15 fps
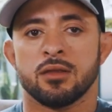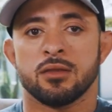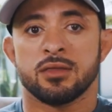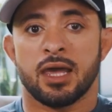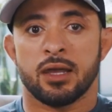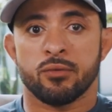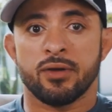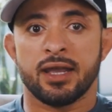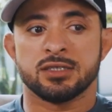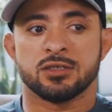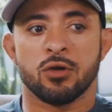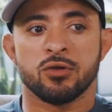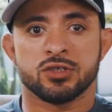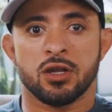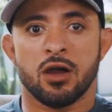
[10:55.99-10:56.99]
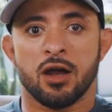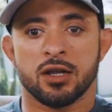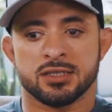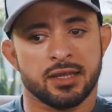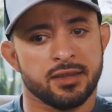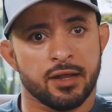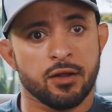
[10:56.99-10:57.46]
They raise those
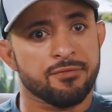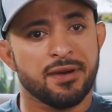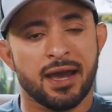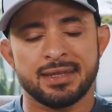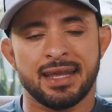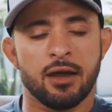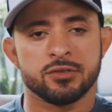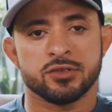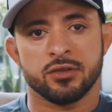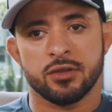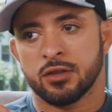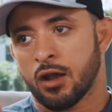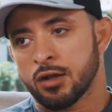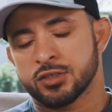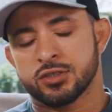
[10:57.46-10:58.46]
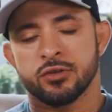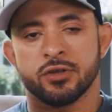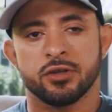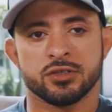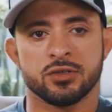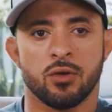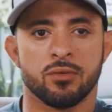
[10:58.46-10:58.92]
dogs, and they don't find out until the dog's 2
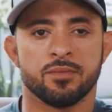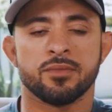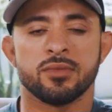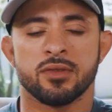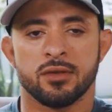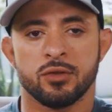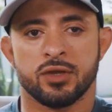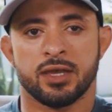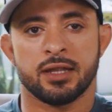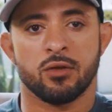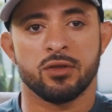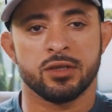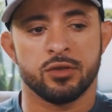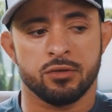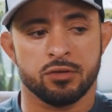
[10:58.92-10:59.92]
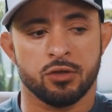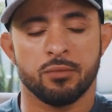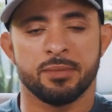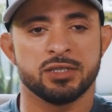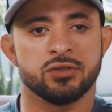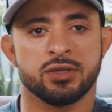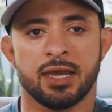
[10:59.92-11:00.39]
years old.
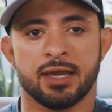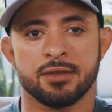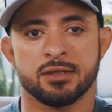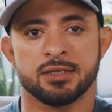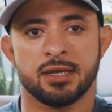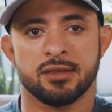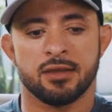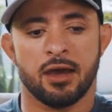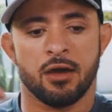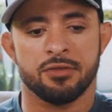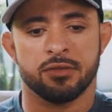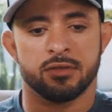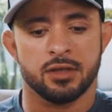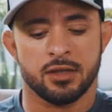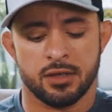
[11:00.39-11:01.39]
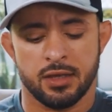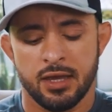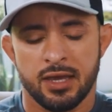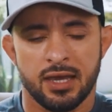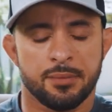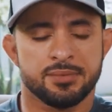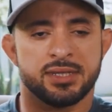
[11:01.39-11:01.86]
Dobermans, you can't get the
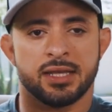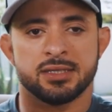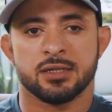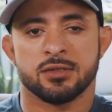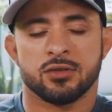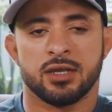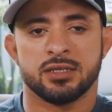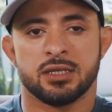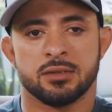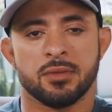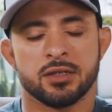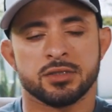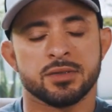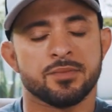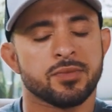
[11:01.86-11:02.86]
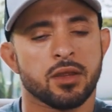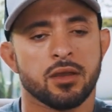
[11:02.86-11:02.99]
hips tested until 18 months.